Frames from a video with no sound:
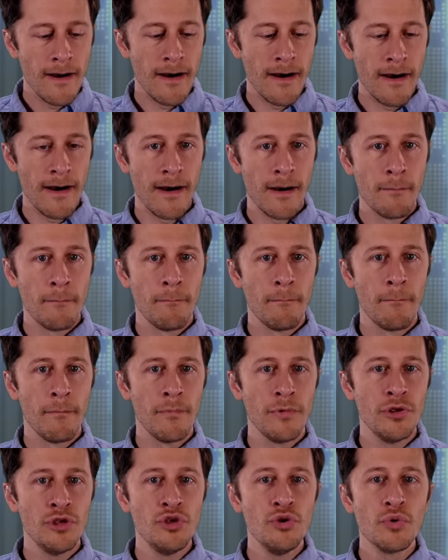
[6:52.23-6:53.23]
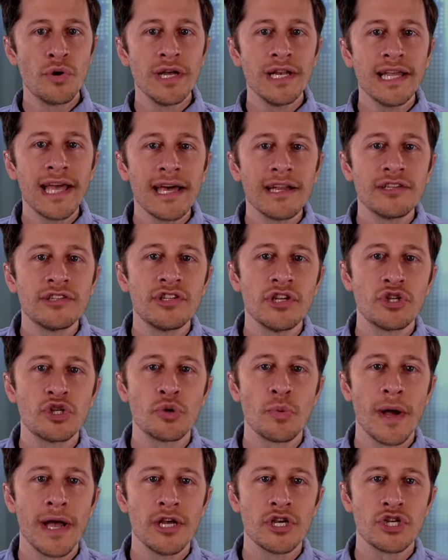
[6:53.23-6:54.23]
Um, you can get a
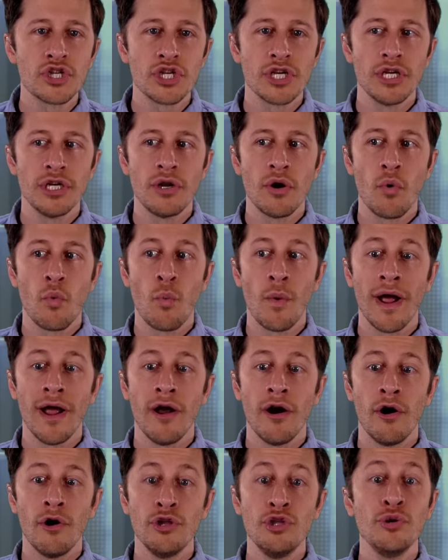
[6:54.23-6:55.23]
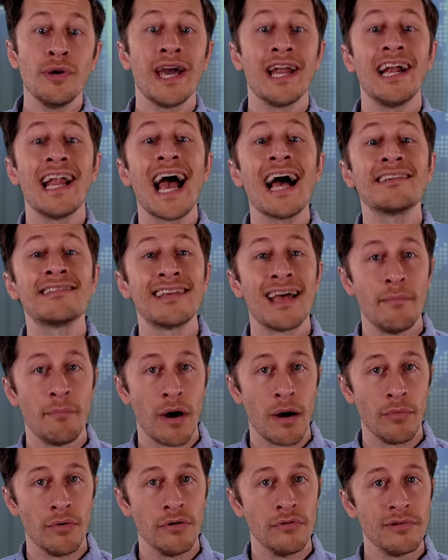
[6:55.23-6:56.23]
situation where you get an asset
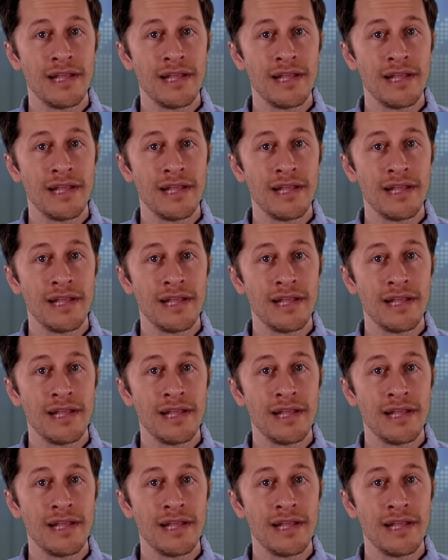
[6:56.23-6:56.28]
bubble,